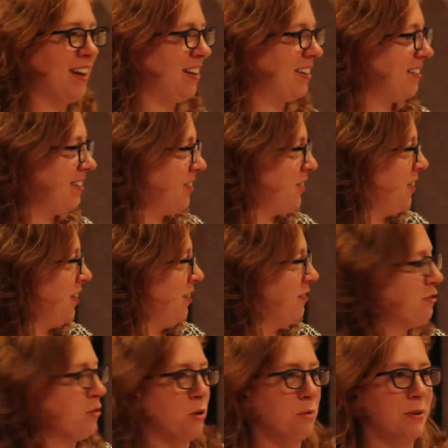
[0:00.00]
that in such an
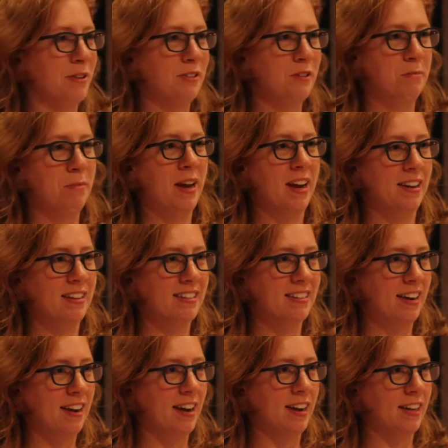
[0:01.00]
informal
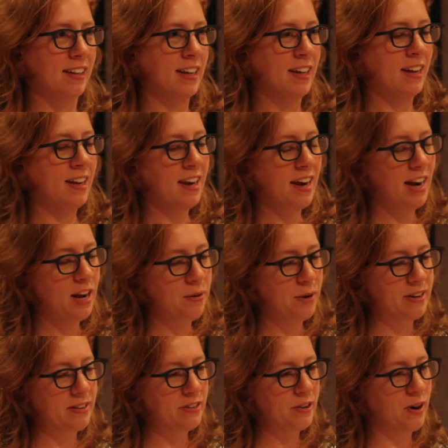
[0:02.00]
space.
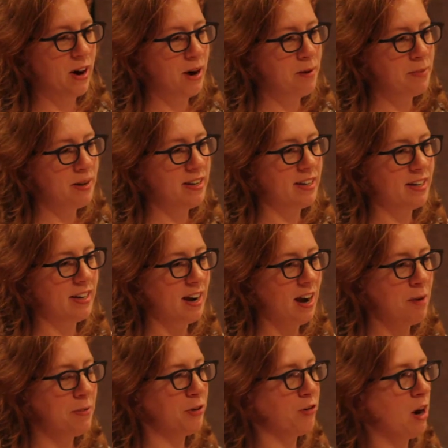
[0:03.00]
Anyway, so I'm a
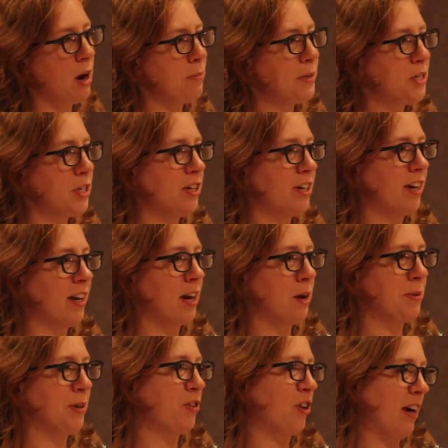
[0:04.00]
dramaturg and
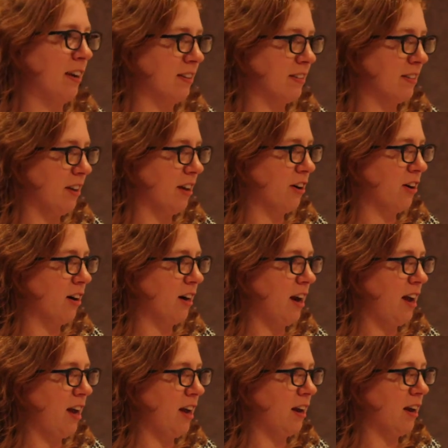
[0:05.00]
I'm a
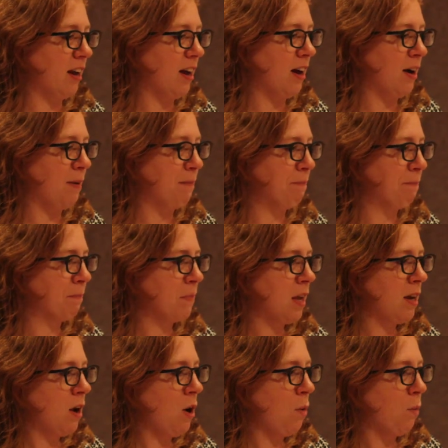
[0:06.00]
translator, and
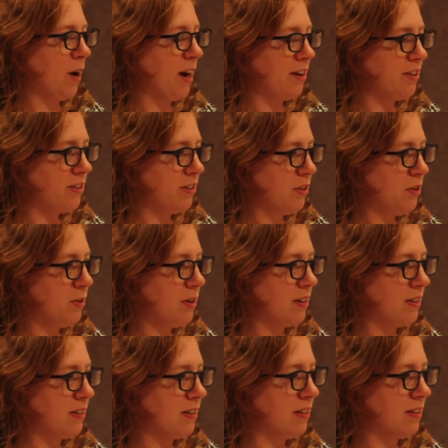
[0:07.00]
what I do
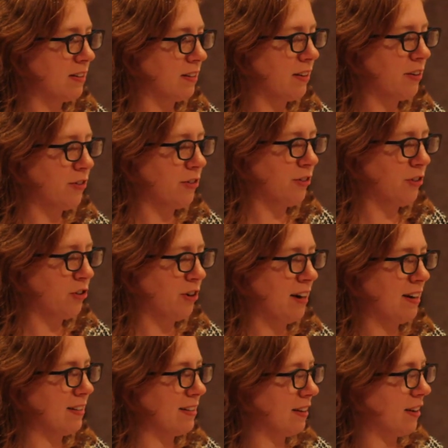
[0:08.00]
is literal
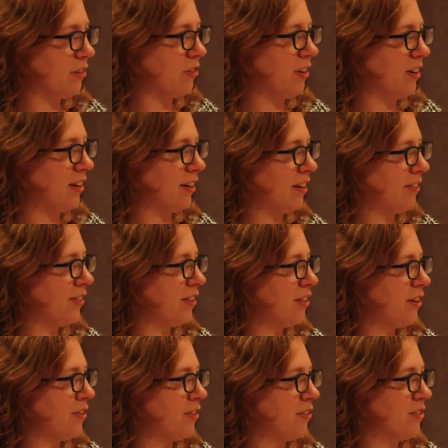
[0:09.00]
translation, even
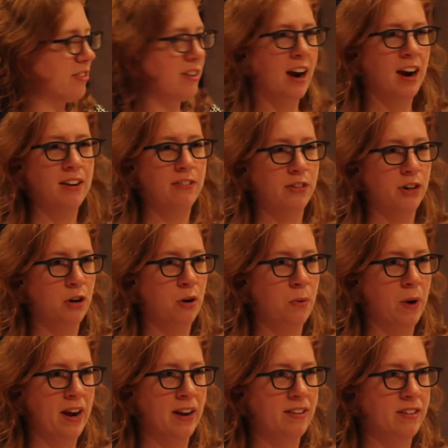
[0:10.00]
though there's kind of no
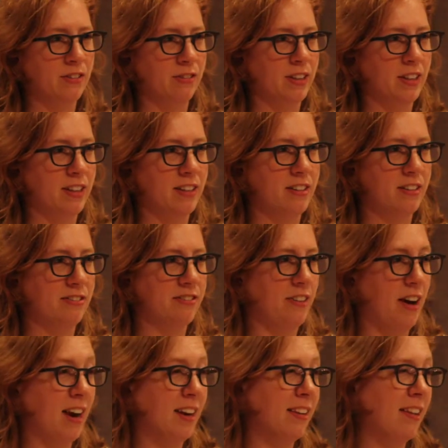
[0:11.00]
way to really
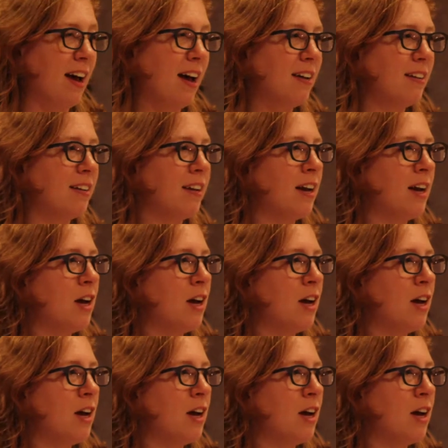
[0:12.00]
define that.